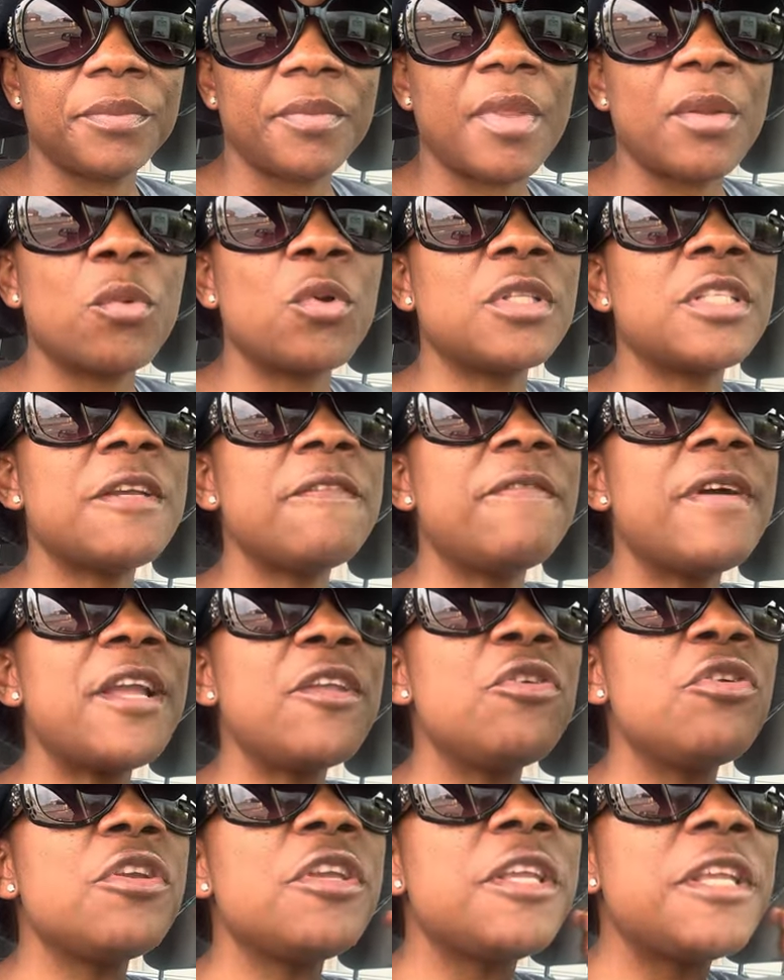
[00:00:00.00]
Whatever
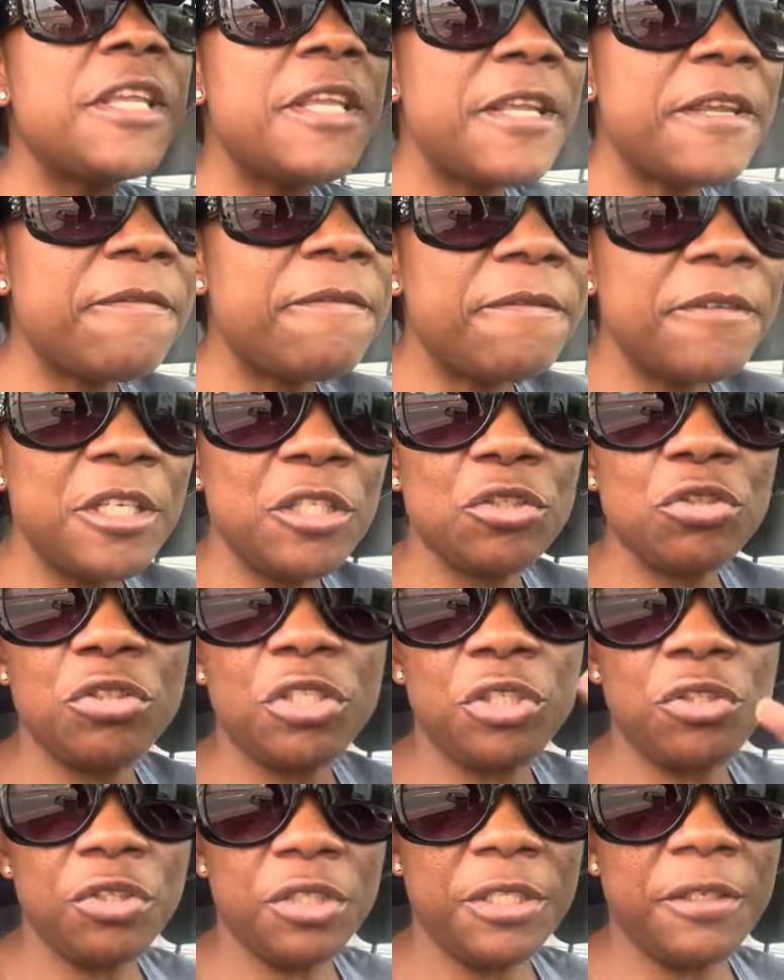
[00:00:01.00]
you give into the
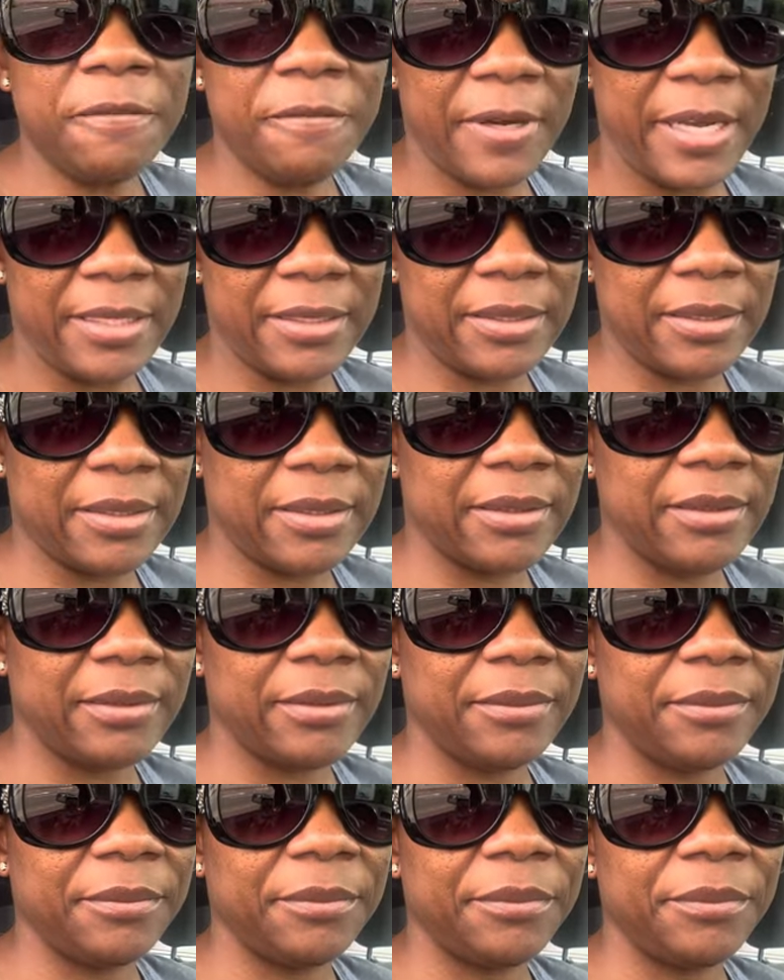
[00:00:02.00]
universe,
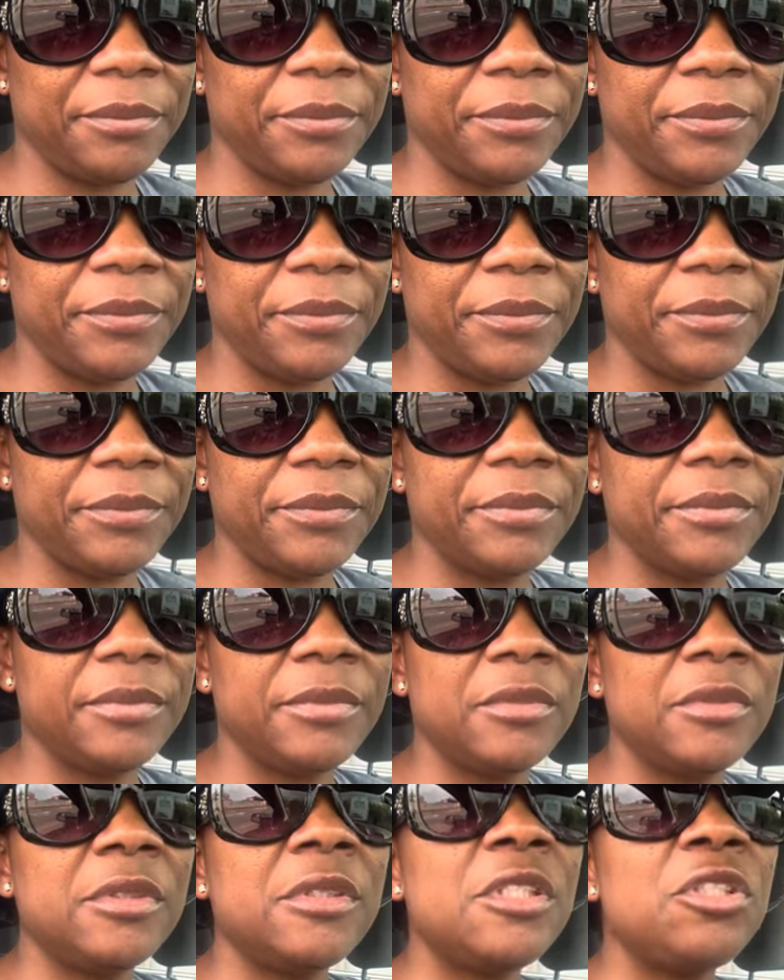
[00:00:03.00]

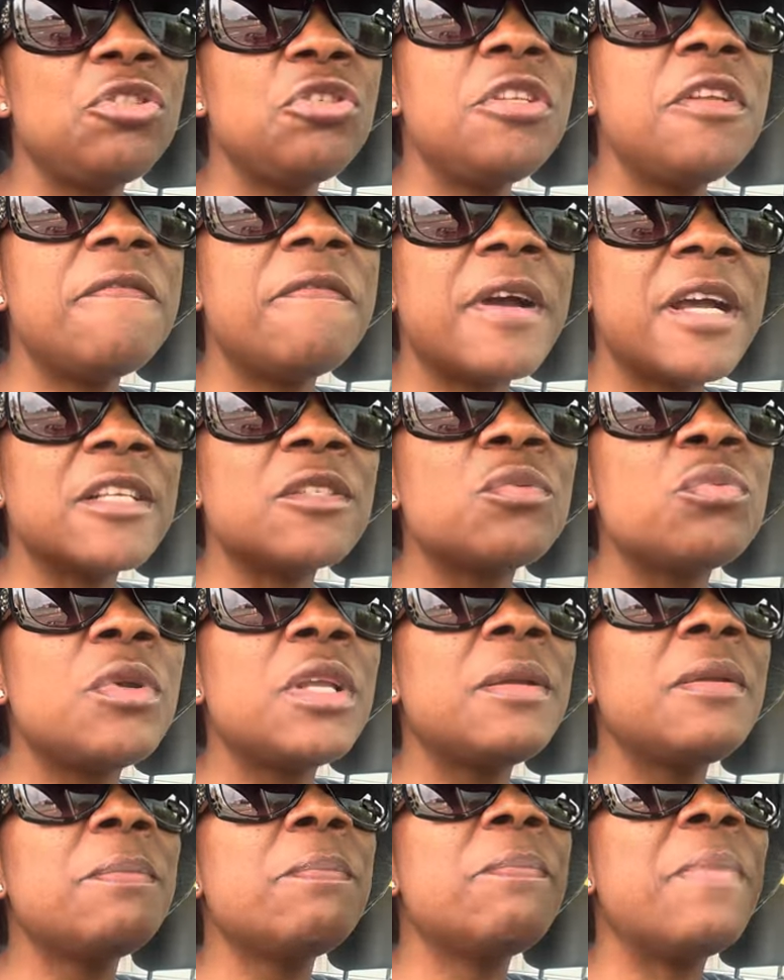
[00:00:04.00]
the universe will
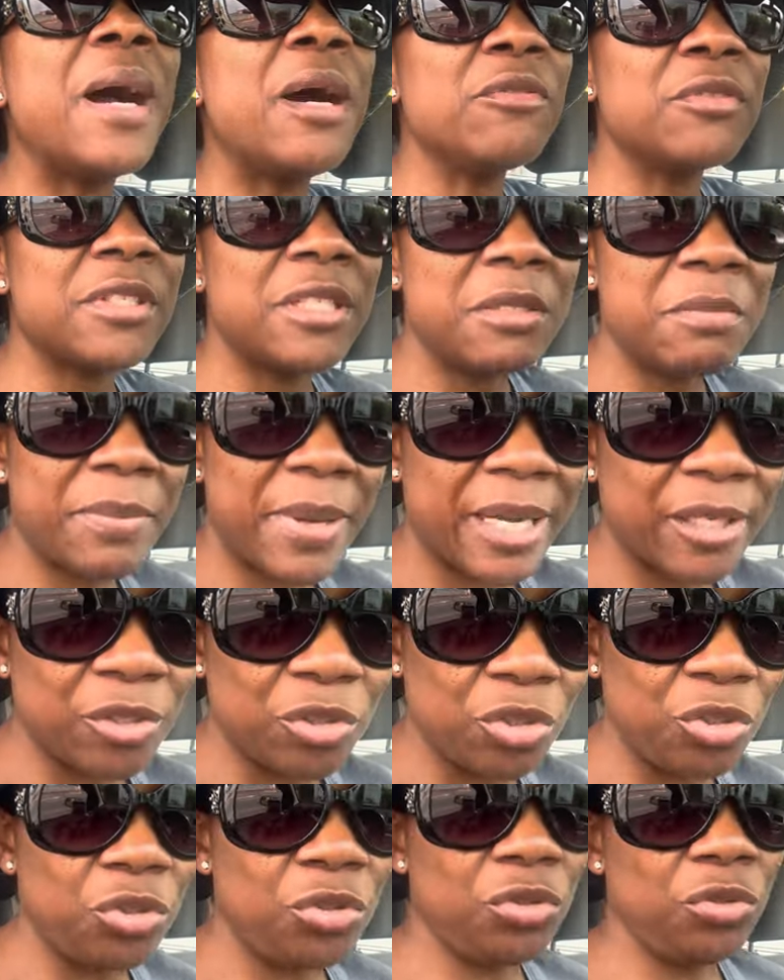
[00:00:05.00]
bounce it back
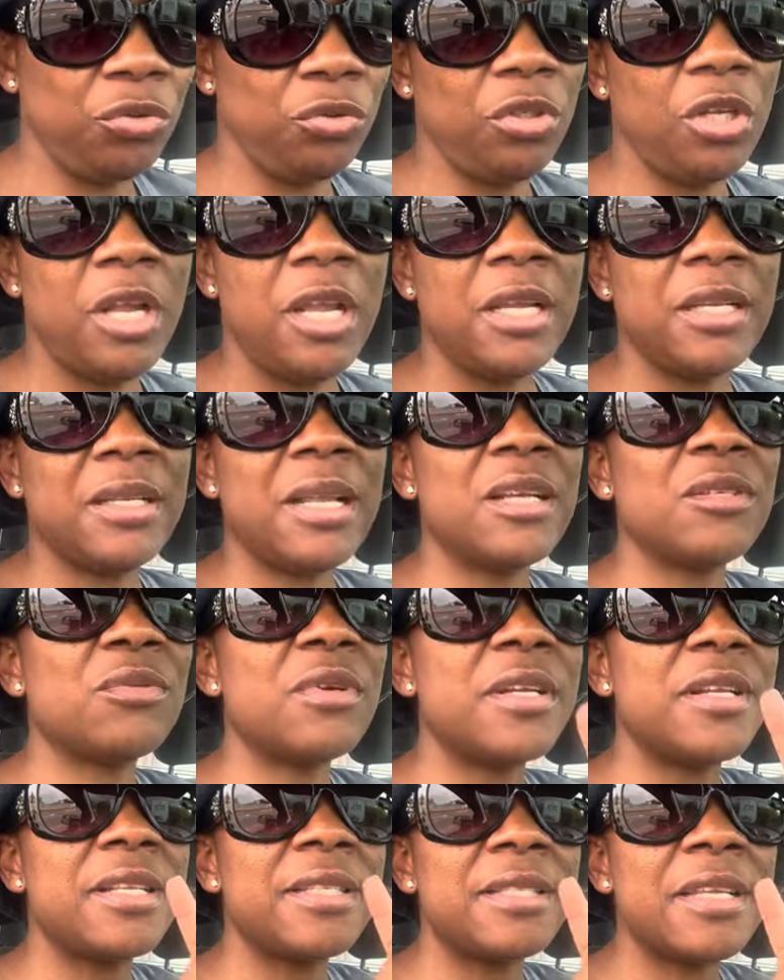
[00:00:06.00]
to you. That's
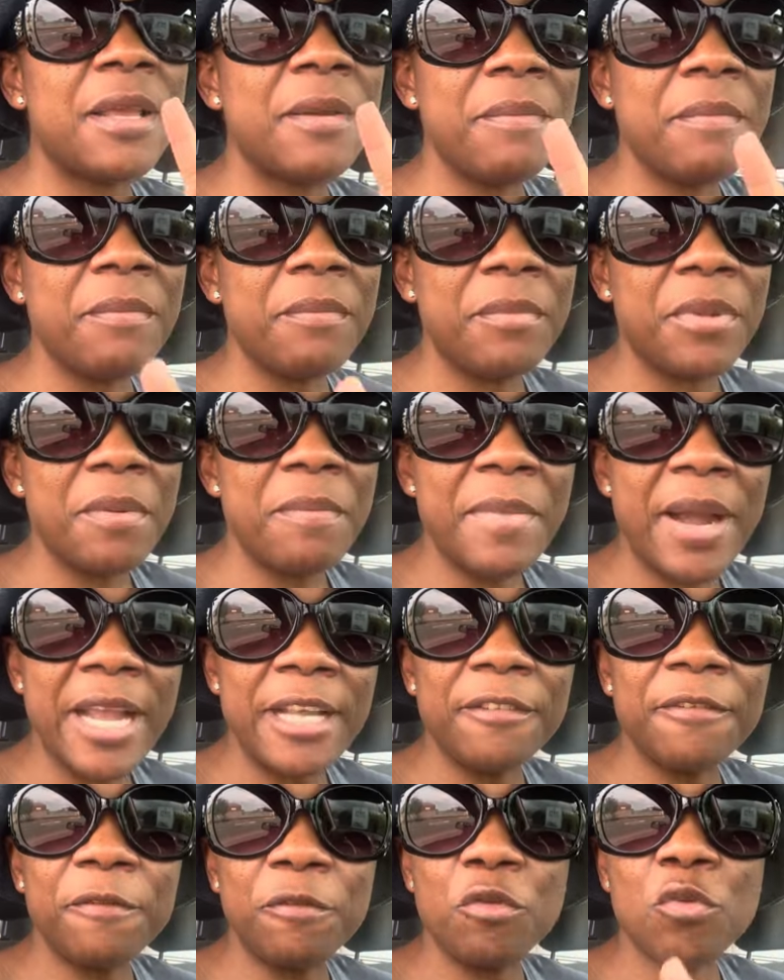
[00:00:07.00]
why they say be
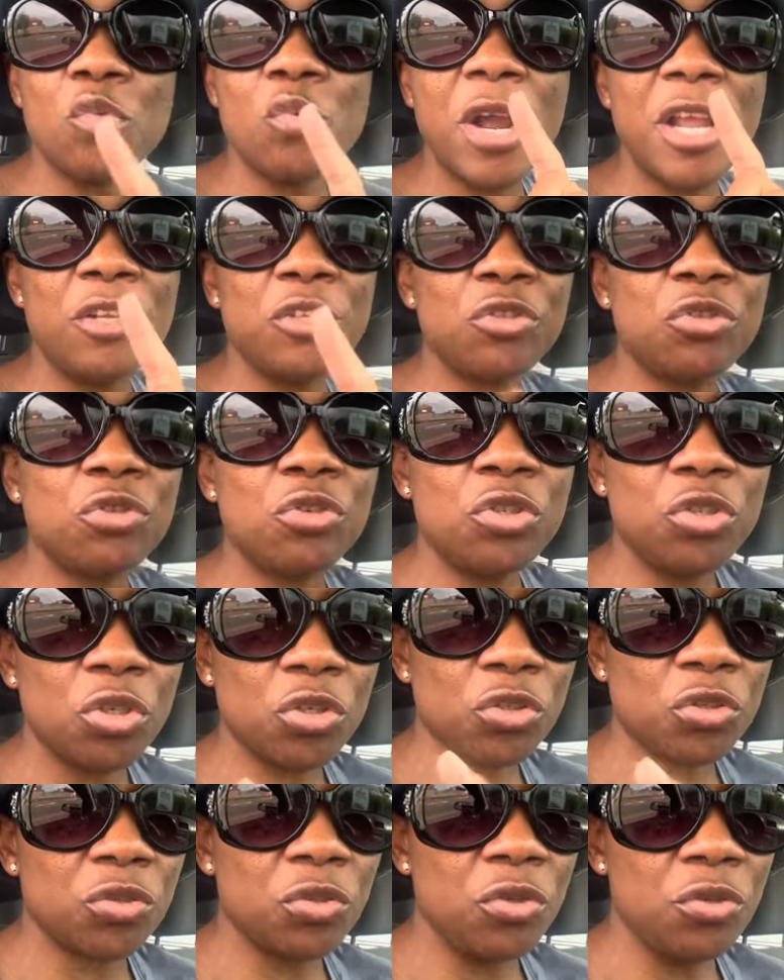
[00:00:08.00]
mindful where you throw your
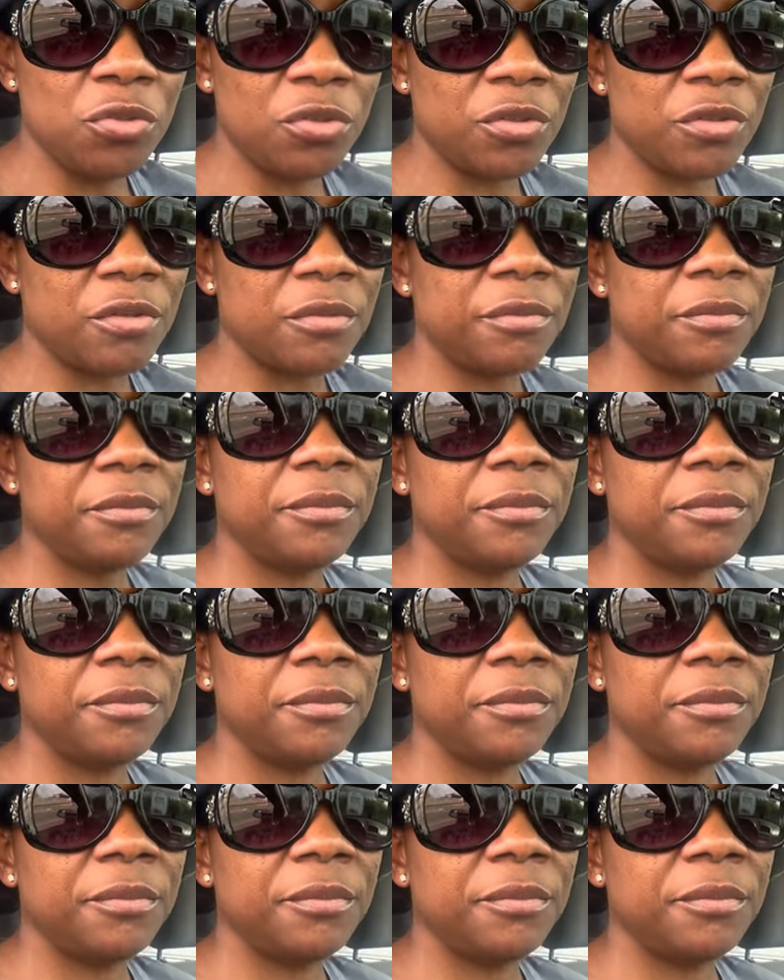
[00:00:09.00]
stones.